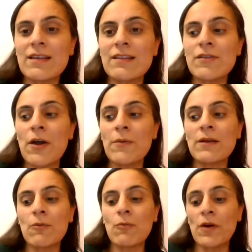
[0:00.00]

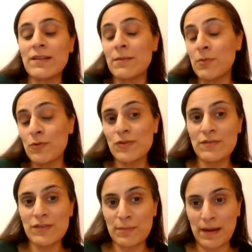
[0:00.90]
knowing what is a portion
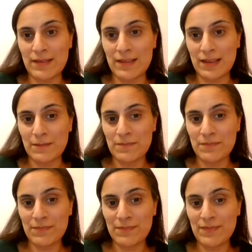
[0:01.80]
of chapati.
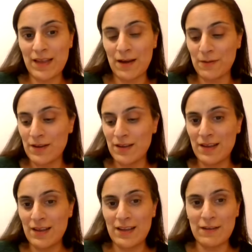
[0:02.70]
Now,
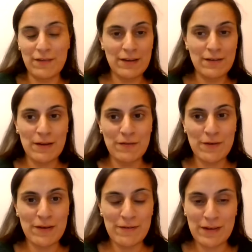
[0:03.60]
if
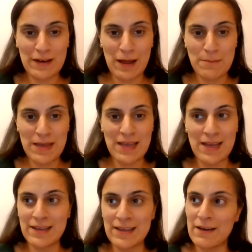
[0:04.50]
you're anything like me,
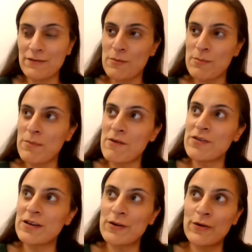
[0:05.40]
and then I've got my
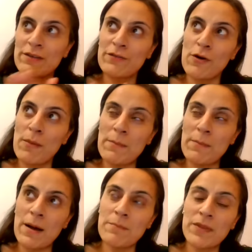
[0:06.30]
mother-in-law and I've got my
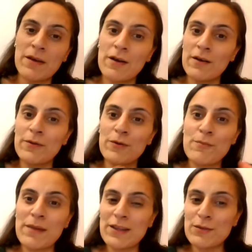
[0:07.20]
mum, we all
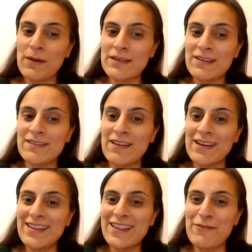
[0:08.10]
make chapati
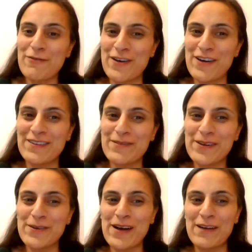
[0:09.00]
slightly different. We
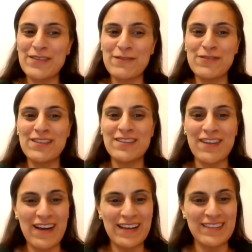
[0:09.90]
all have different
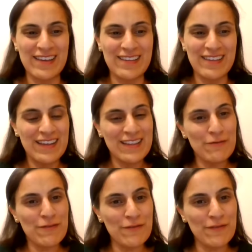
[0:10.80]
sizes,
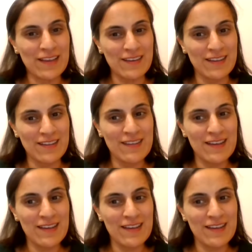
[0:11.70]
different thickness.